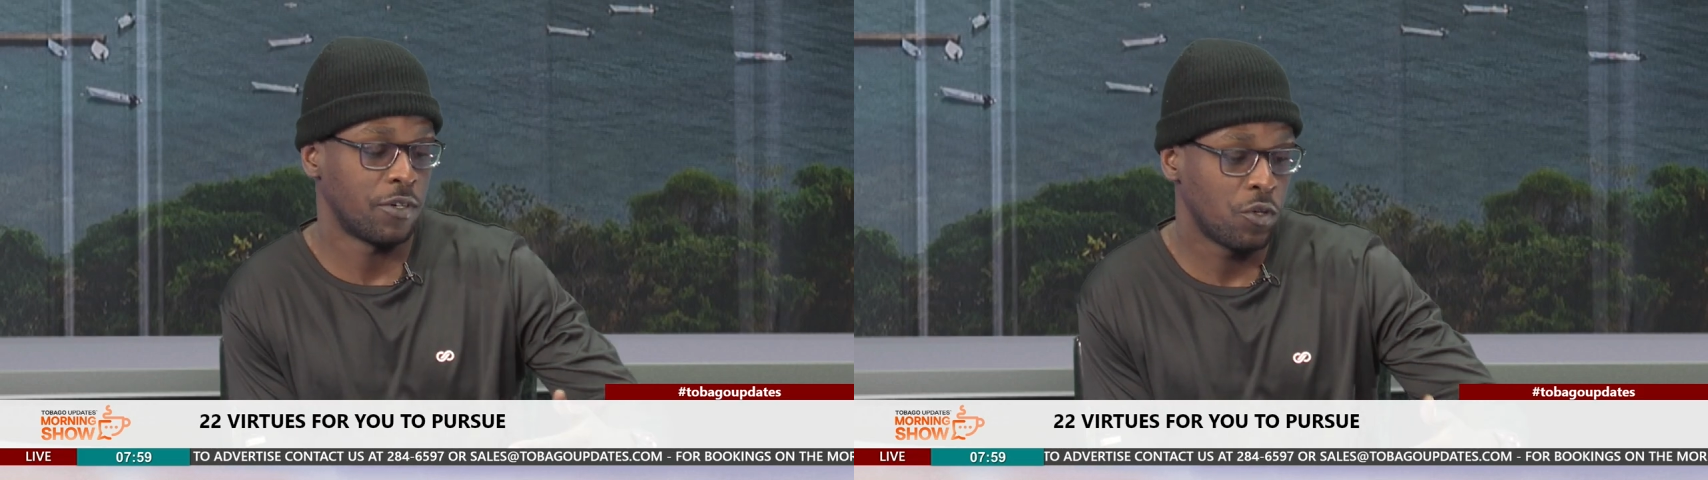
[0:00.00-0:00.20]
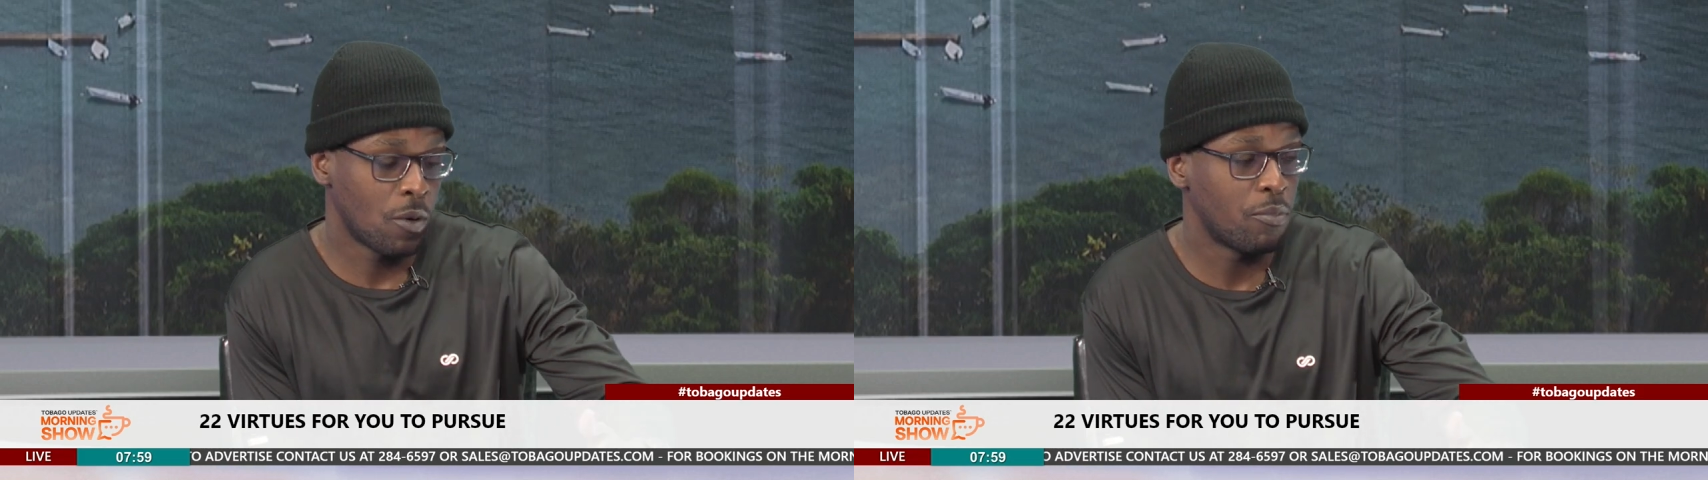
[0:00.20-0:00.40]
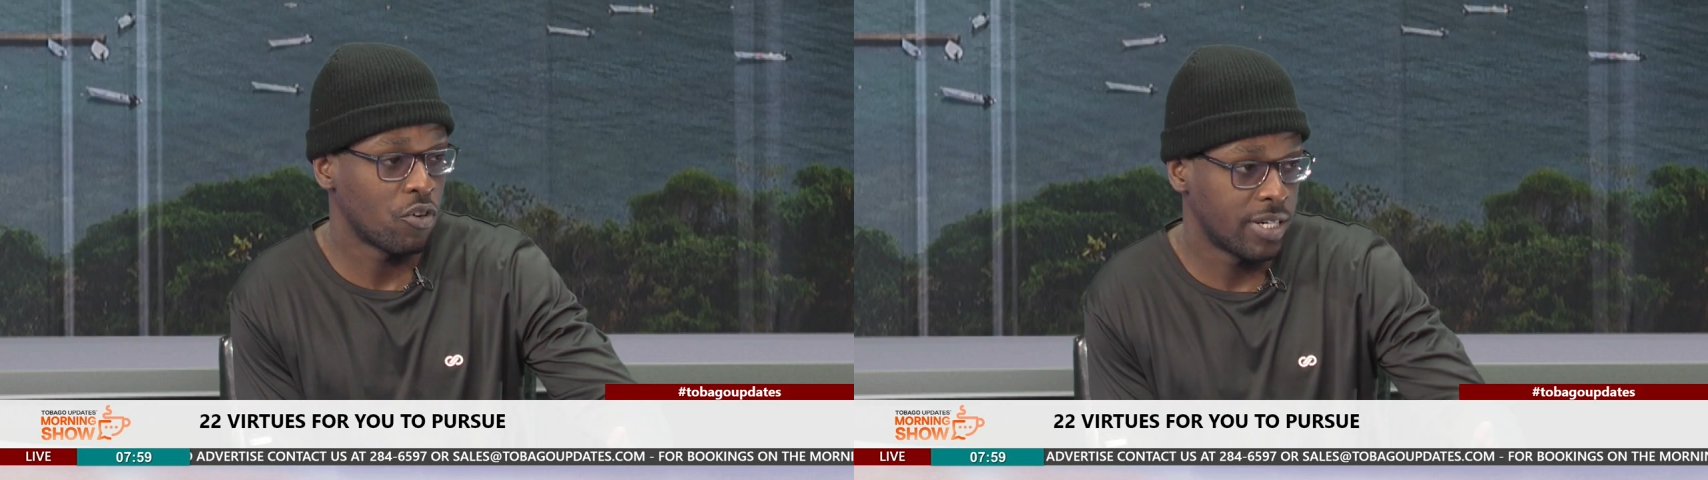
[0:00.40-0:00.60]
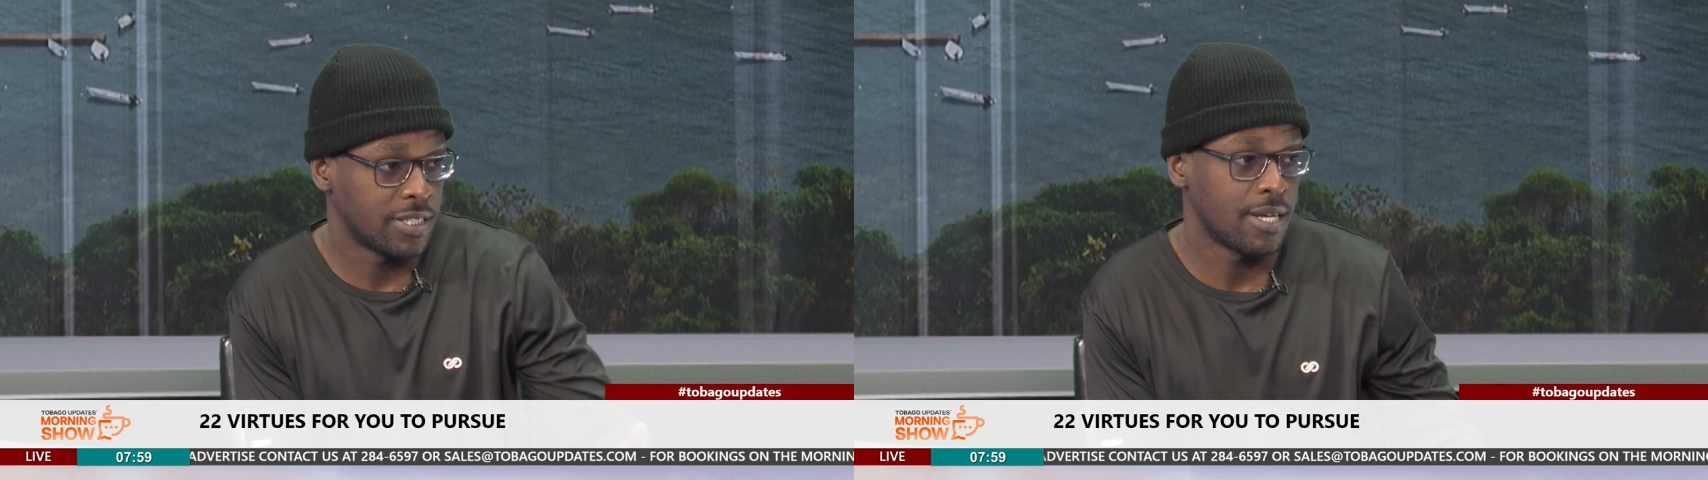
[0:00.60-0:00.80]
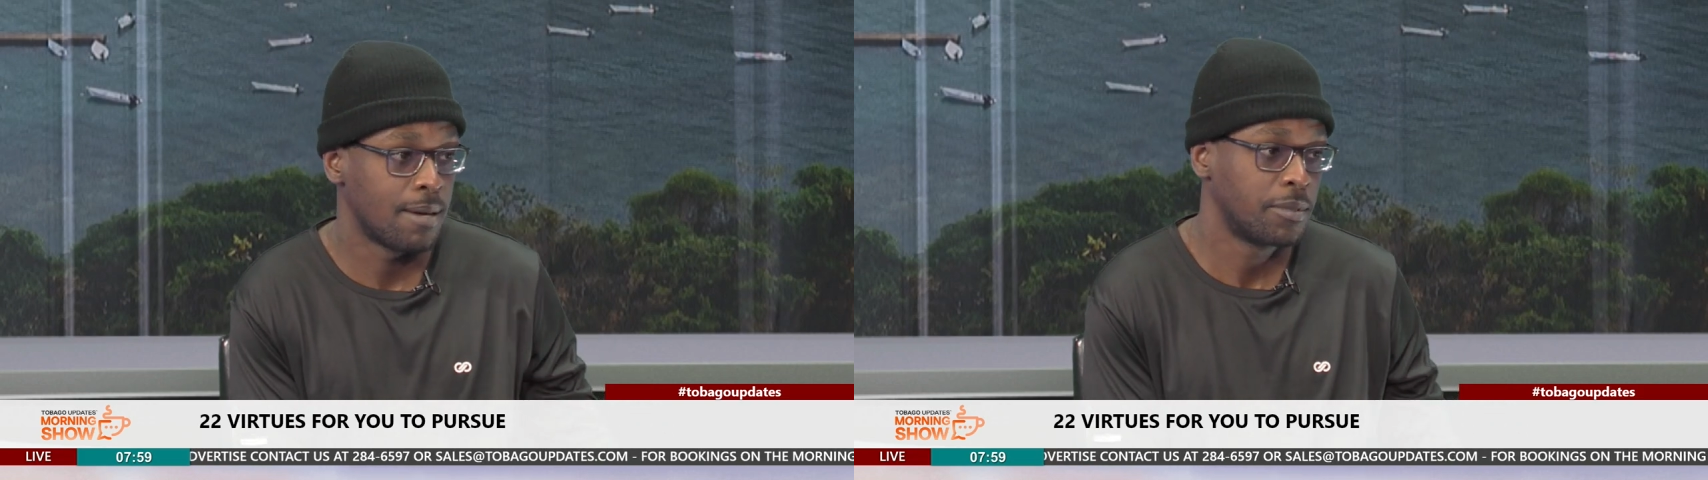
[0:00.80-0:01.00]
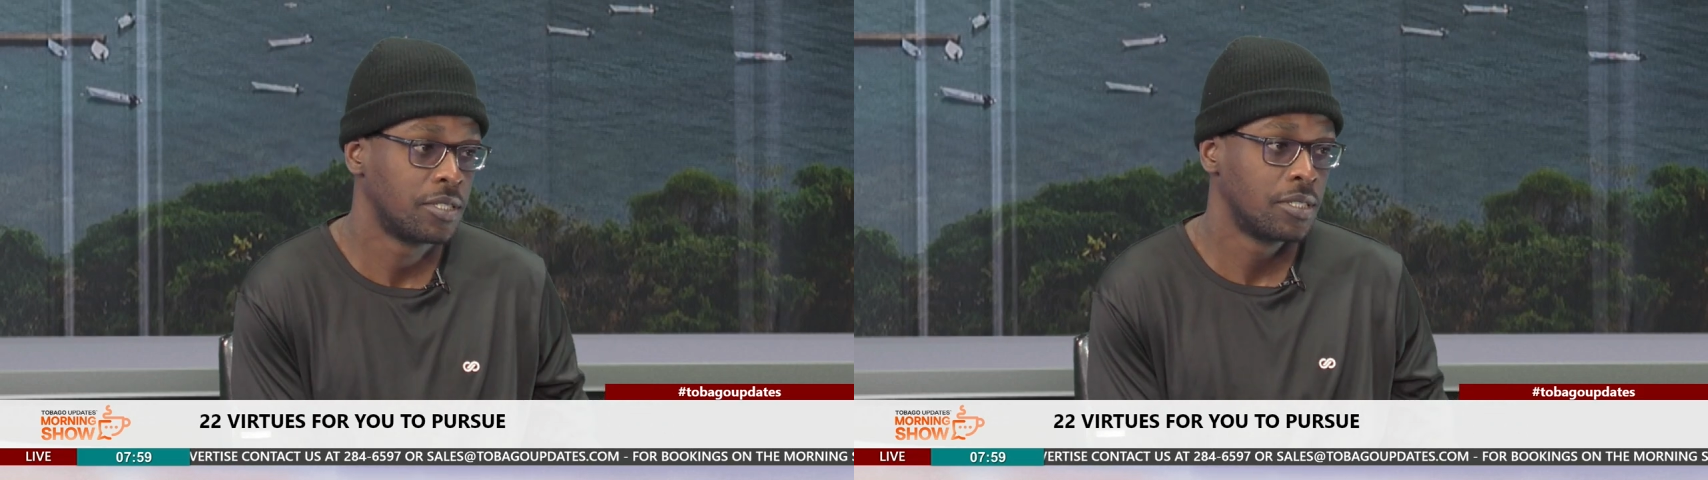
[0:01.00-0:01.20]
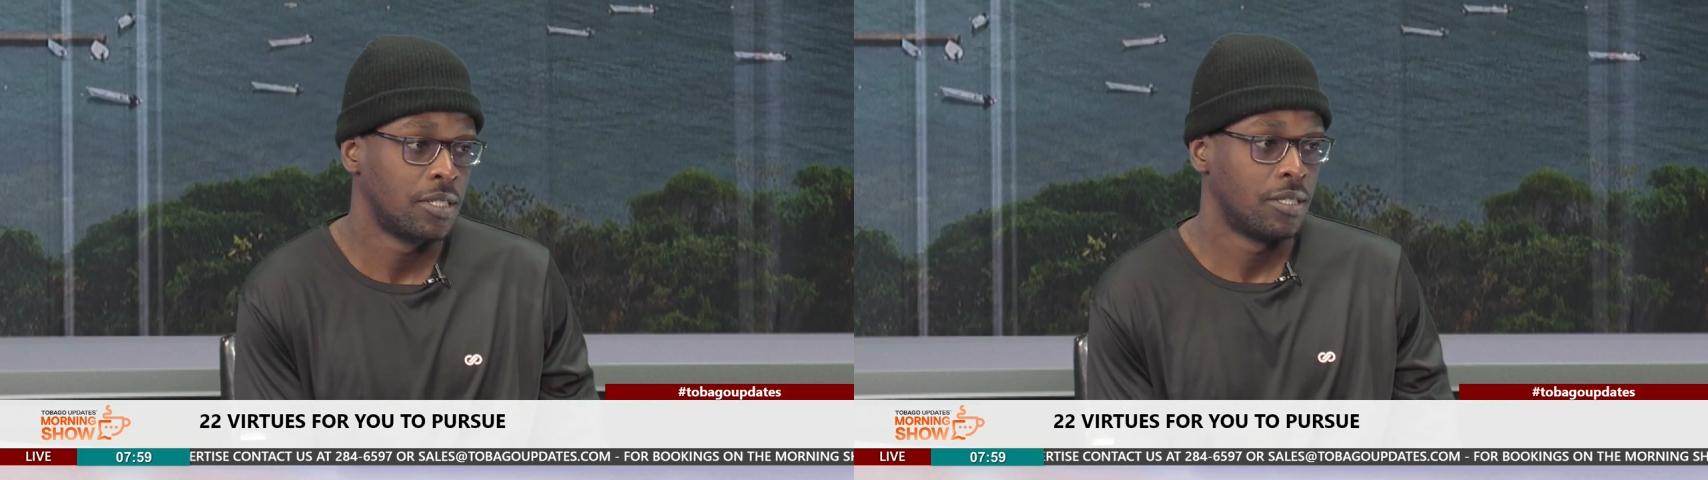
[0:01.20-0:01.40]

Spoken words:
for your progress to happen.